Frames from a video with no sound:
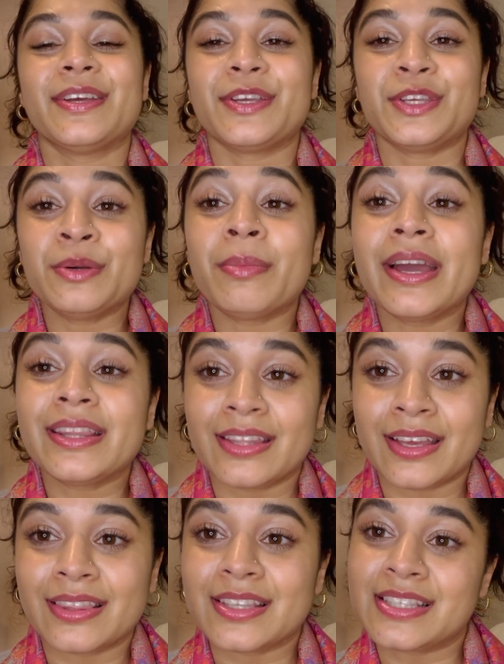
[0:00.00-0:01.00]
You might
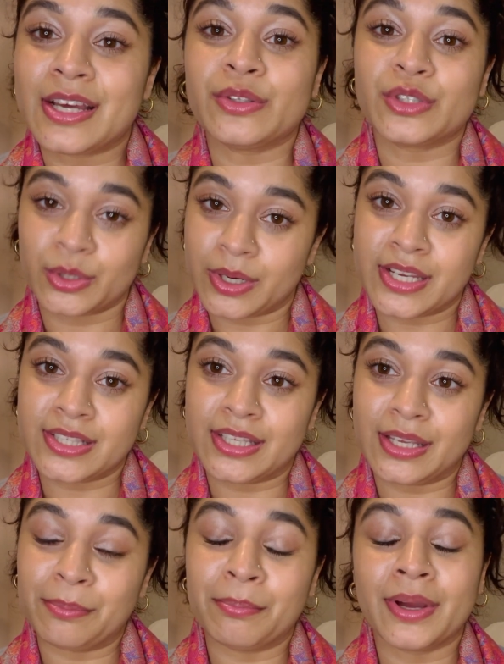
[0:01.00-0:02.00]
think this sounds
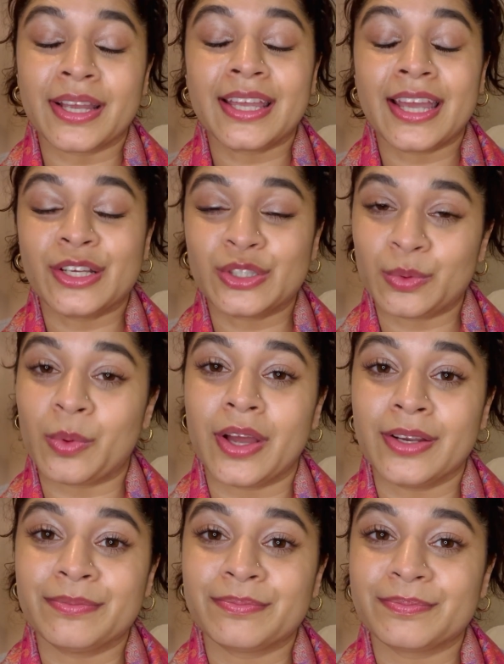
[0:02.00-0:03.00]
crazy, but guess
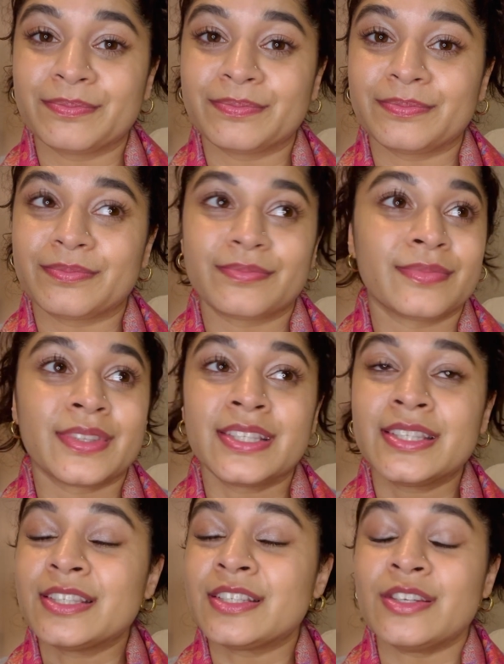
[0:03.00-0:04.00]
what?
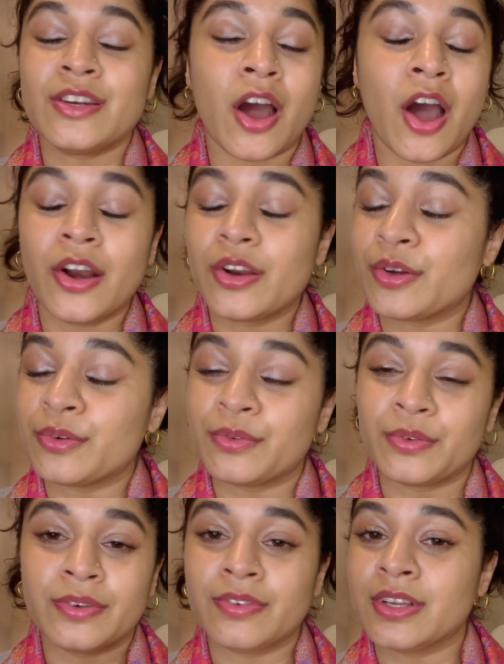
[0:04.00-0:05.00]
This is not a
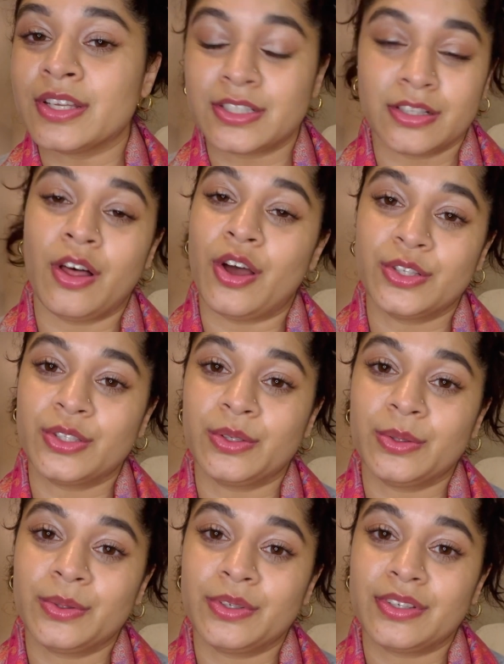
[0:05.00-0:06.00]
frivolous
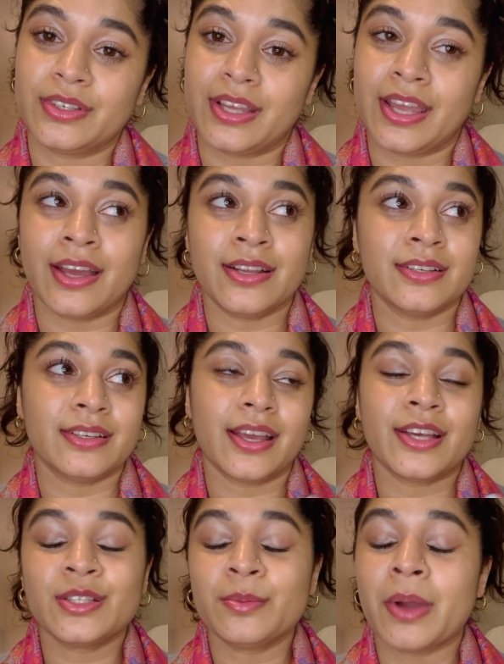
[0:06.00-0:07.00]
lawsuit, and
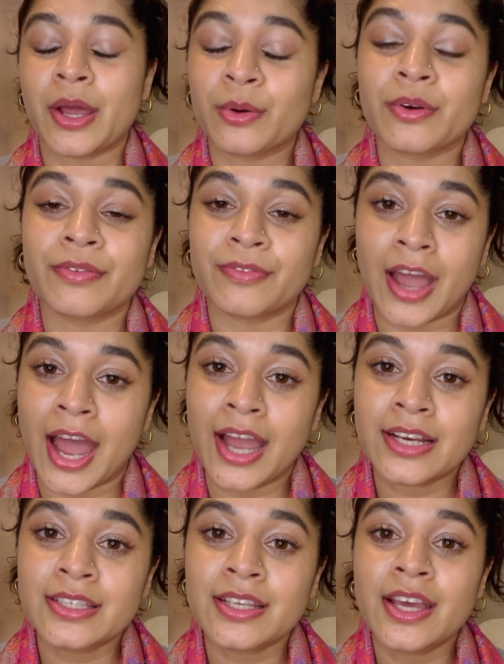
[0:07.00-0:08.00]
as a matter of
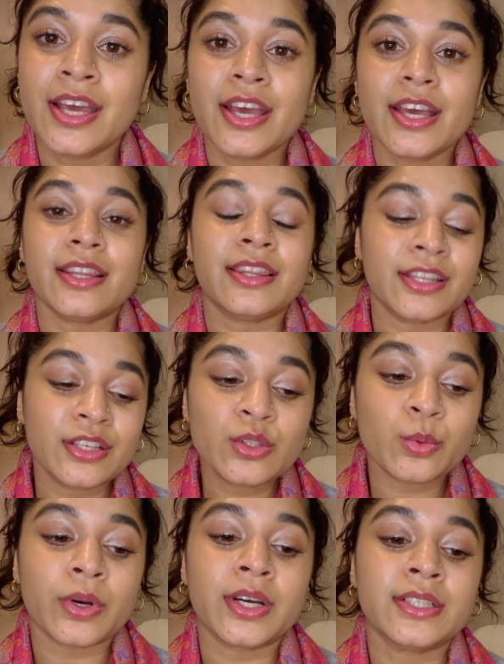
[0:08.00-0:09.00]
fact, this
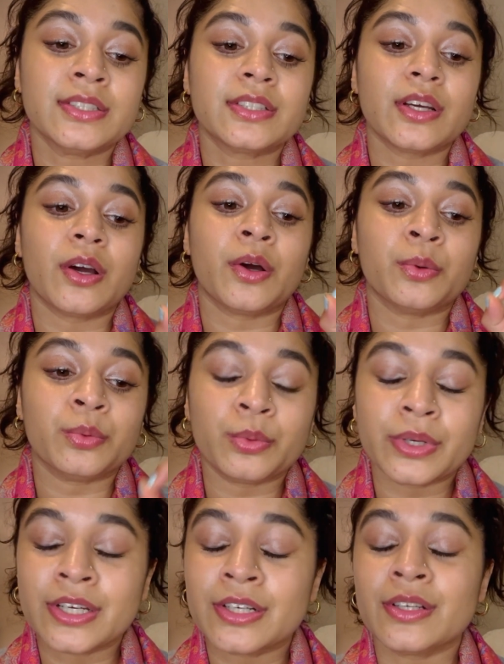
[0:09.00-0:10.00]
was a
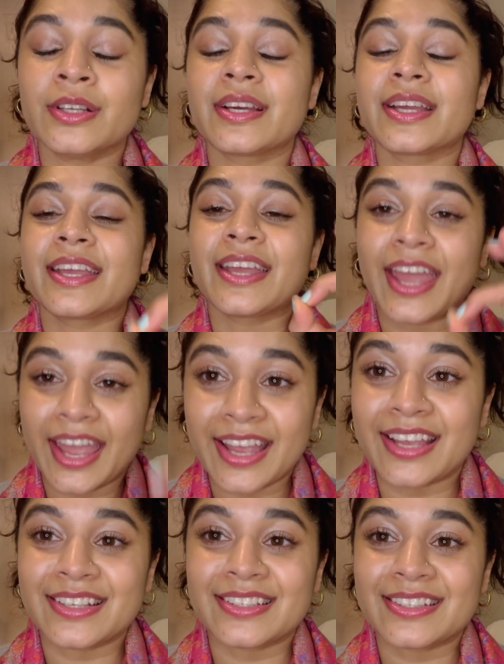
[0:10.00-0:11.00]
real
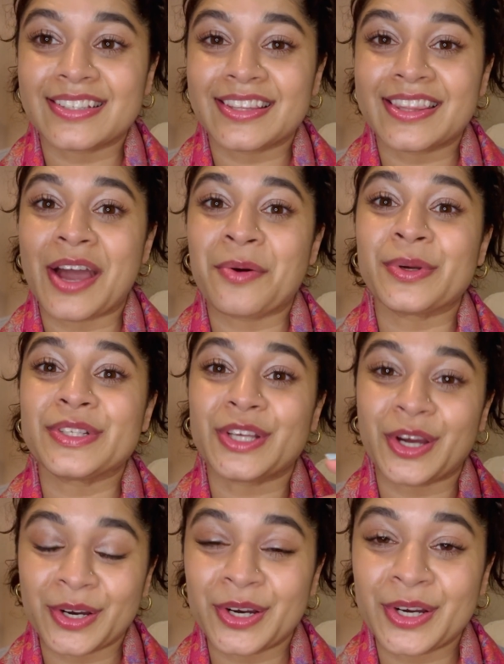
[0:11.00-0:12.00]
case that was
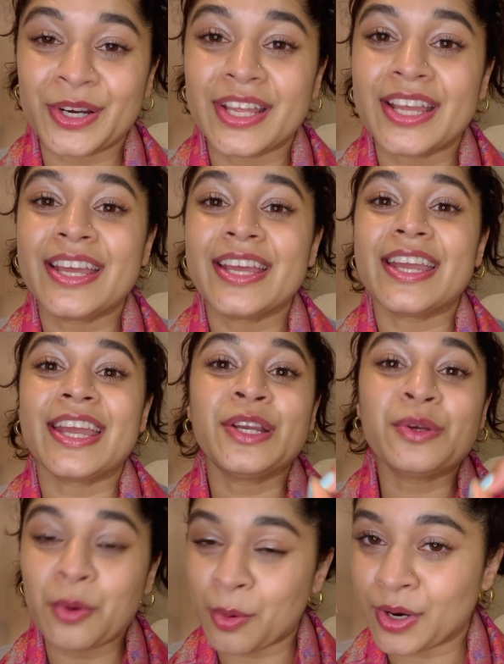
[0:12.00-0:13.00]
heard
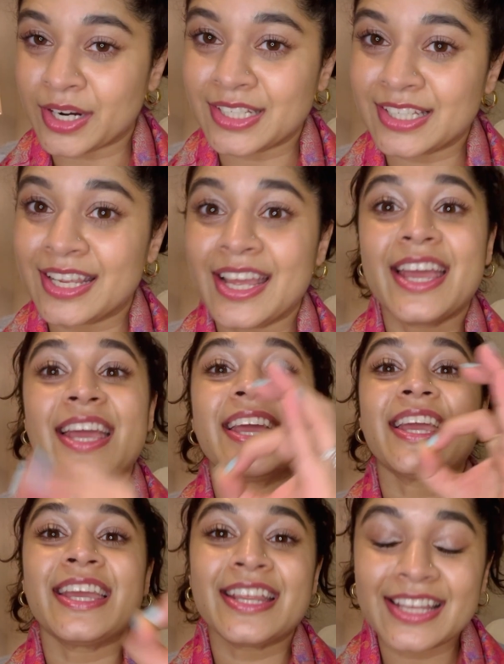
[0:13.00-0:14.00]
in court
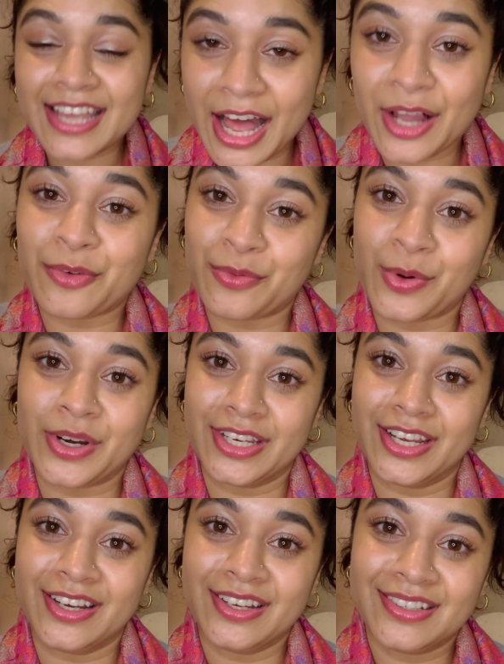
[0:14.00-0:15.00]
in
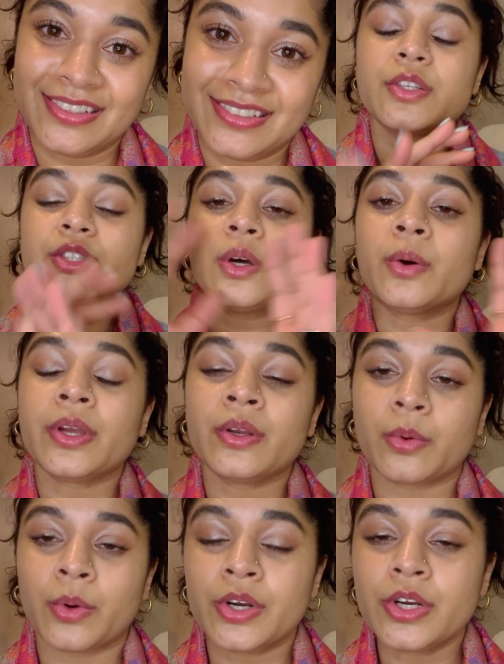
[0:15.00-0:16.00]
California. So in
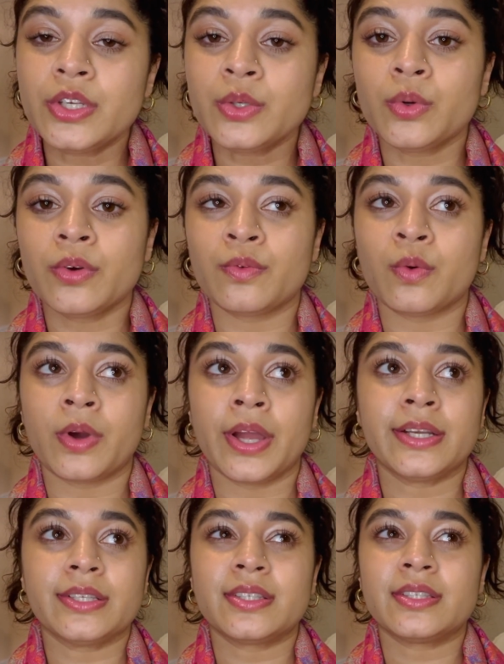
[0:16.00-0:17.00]
order to
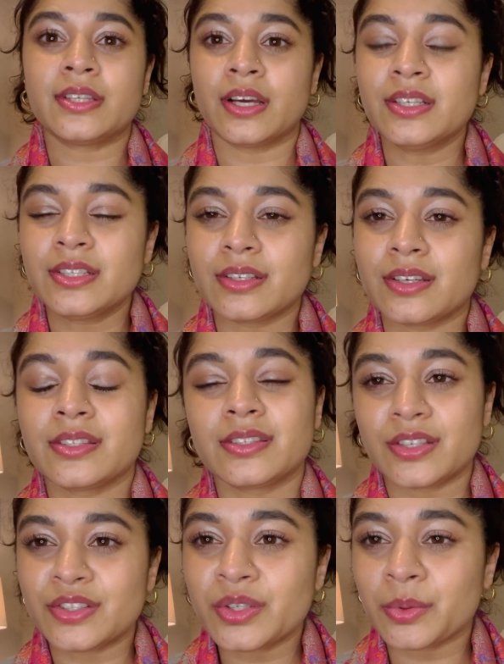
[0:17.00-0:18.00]
avoid such a
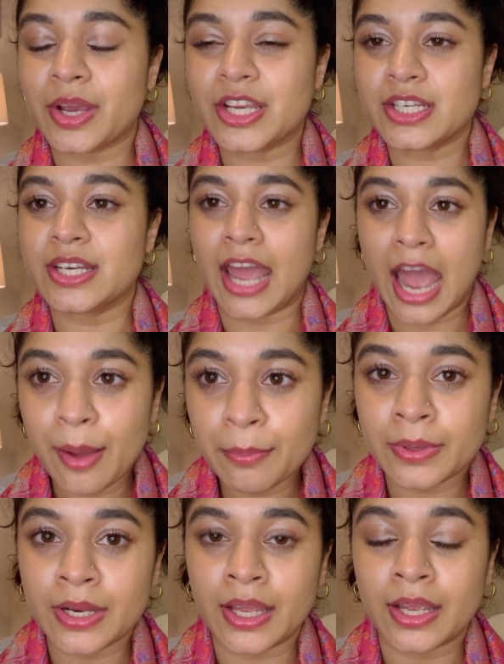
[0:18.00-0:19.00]
situation
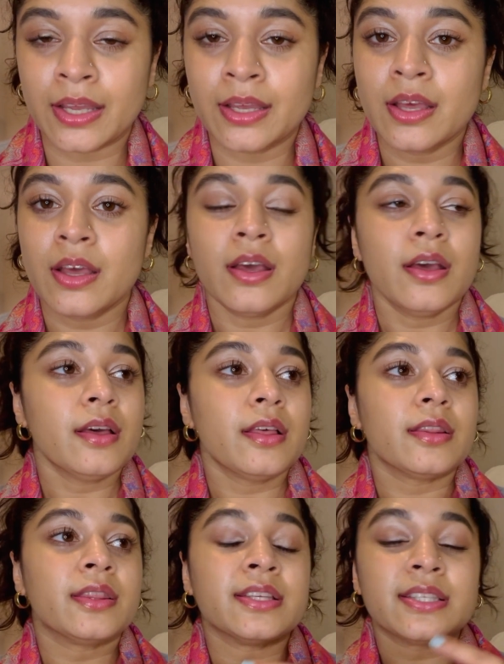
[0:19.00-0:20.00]
happening,
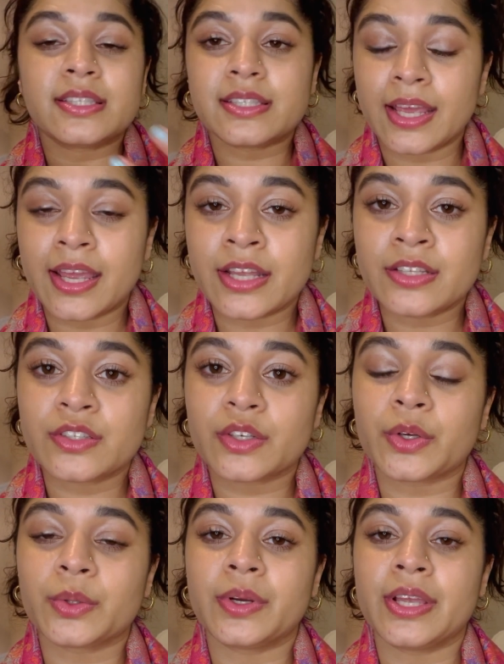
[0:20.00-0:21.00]
the states
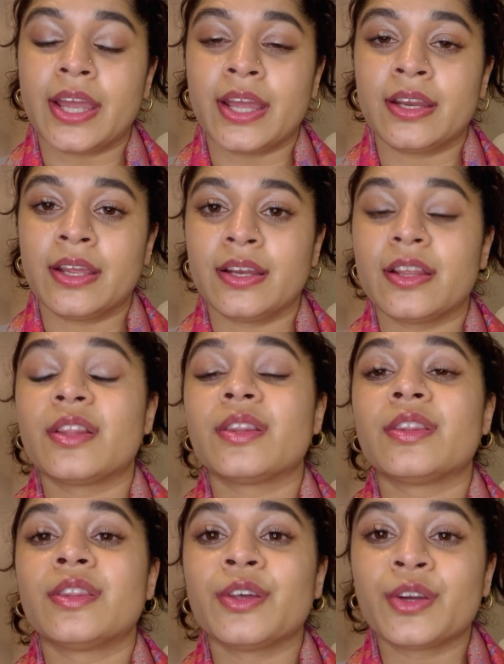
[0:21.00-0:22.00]
created
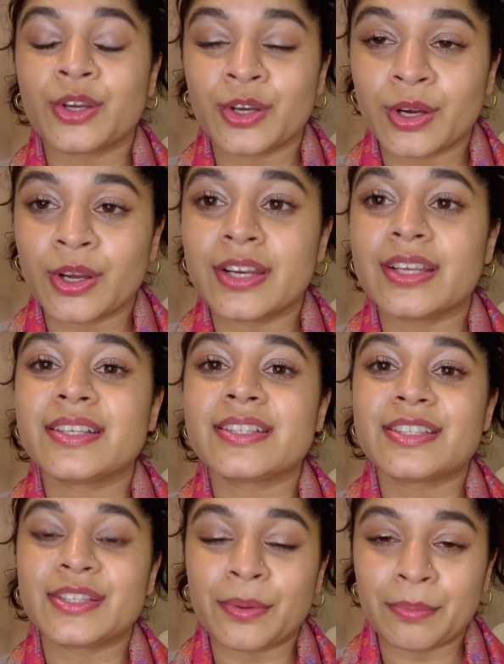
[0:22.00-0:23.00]
the Good
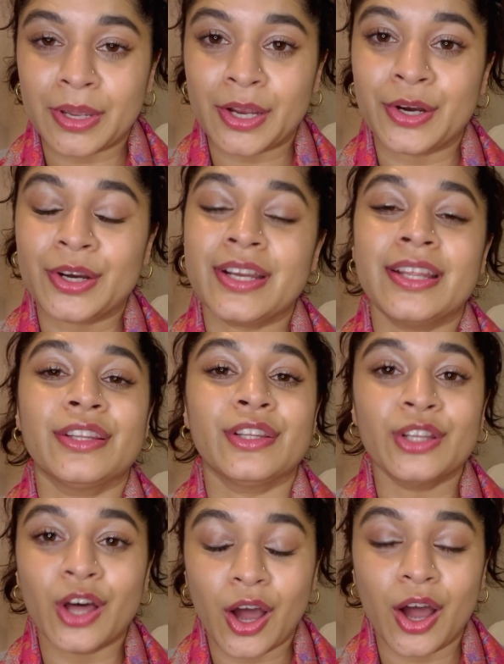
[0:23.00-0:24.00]

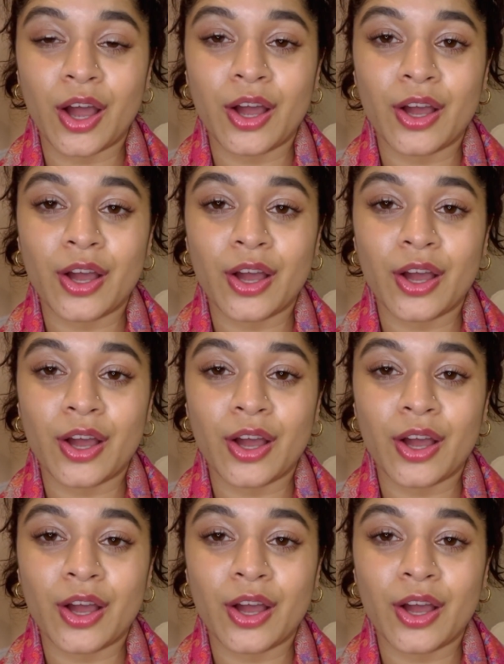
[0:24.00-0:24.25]
Samaritan Law